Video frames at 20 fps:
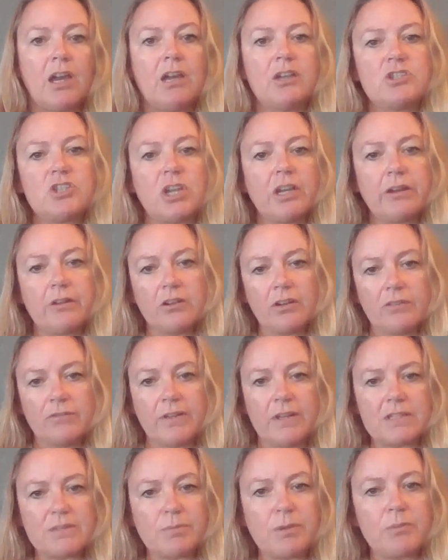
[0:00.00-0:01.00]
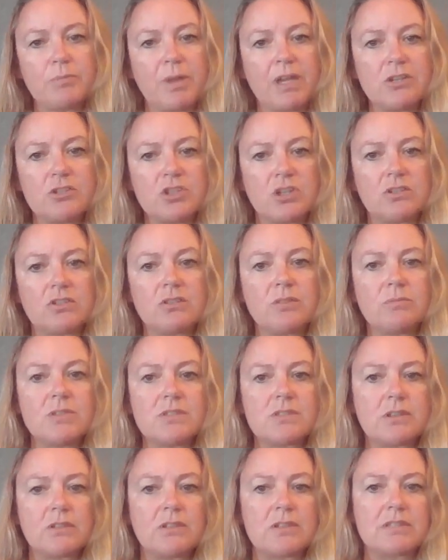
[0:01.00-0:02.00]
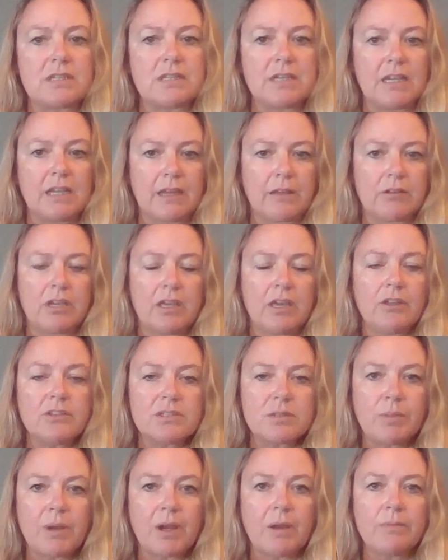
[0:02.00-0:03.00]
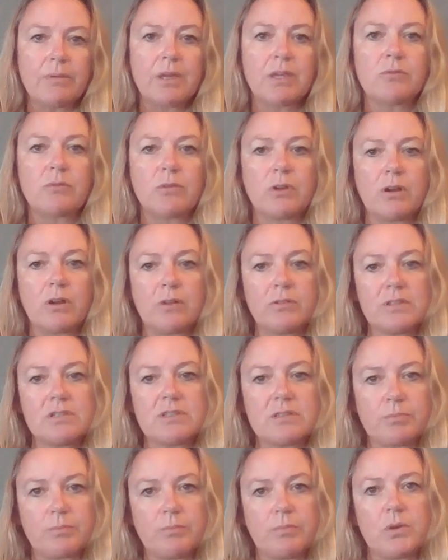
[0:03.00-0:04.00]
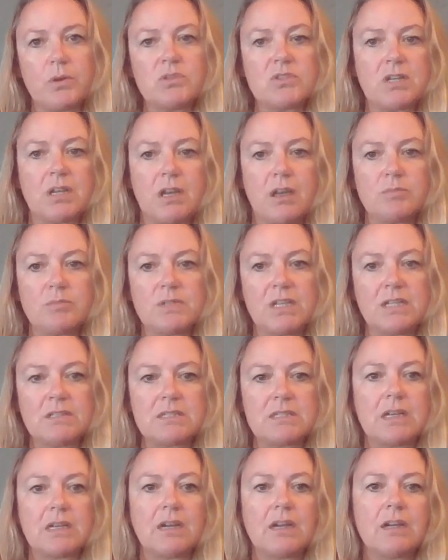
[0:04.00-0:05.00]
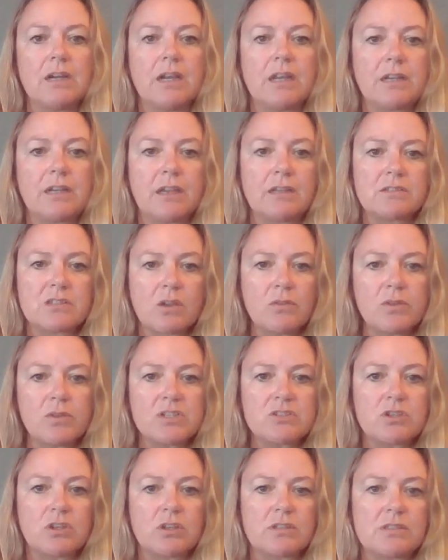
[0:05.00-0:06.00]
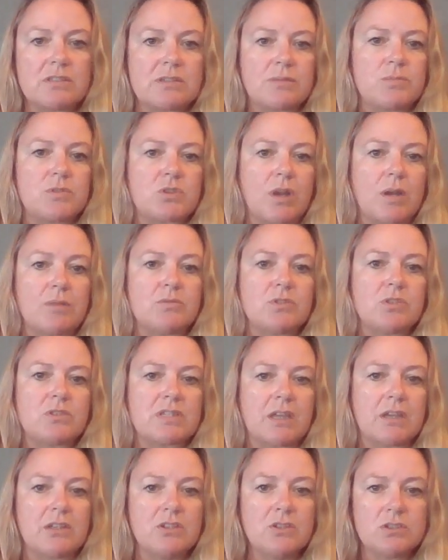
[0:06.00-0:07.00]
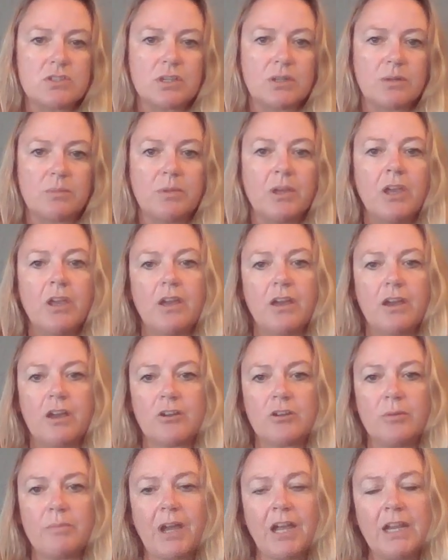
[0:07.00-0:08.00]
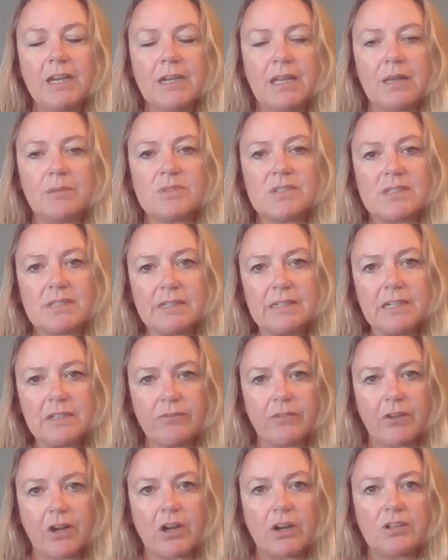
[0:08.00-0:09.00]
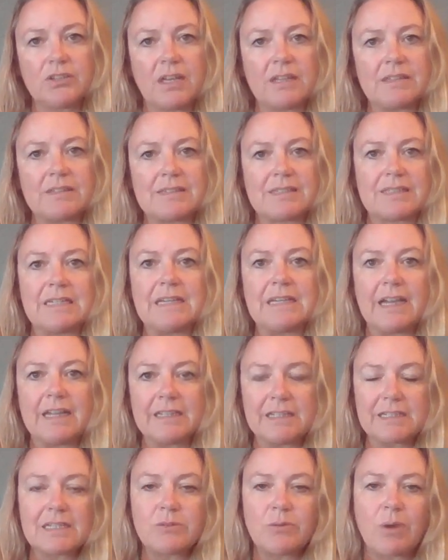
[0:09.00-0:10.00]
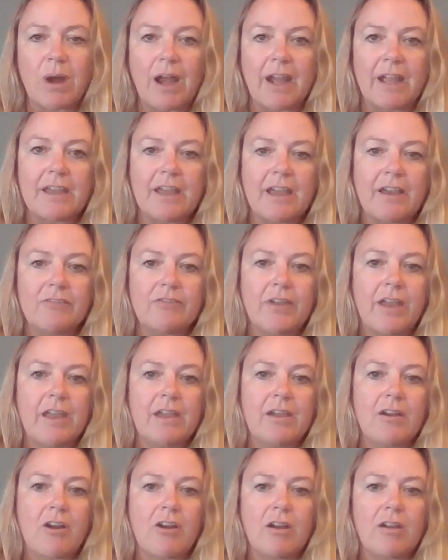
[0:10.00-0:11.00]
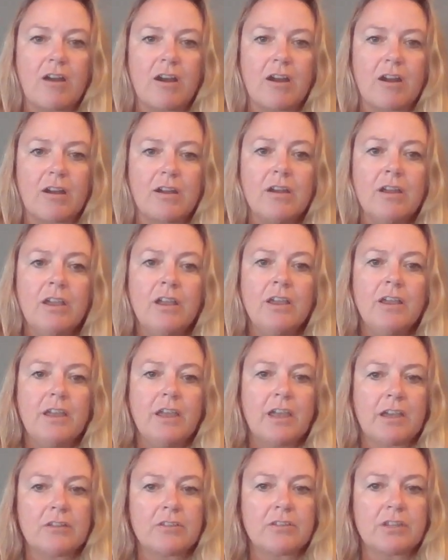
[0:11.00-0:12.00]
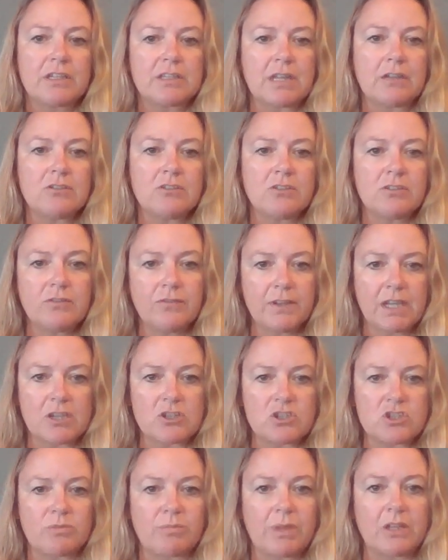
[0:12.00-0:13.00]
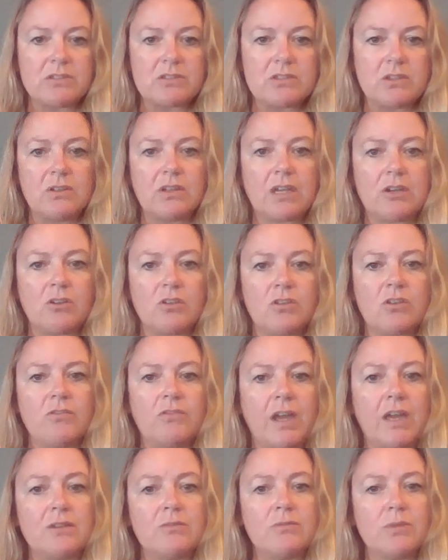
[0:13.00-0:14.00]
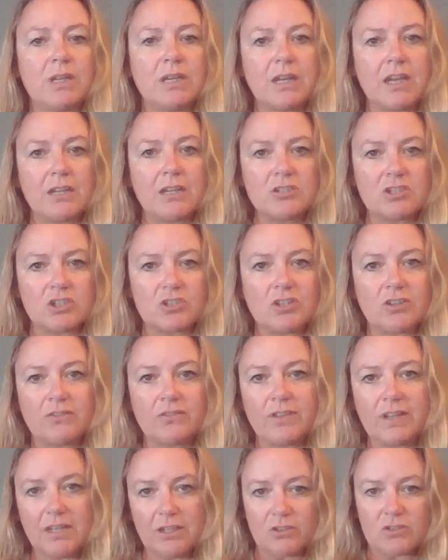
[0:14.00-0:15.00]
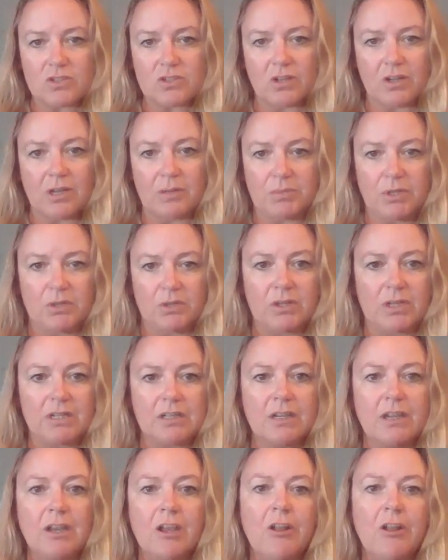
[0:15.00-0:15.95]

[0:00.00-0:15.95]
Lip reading: Check out our Facebook page under the Missoula City County Health Department. We're always posting updates there. And as always, you can subscribe to us on YouTube under my name, Cindy Farr, that's CINDYFARR, and click that notification bell so you get notified when additional videos are uploaded.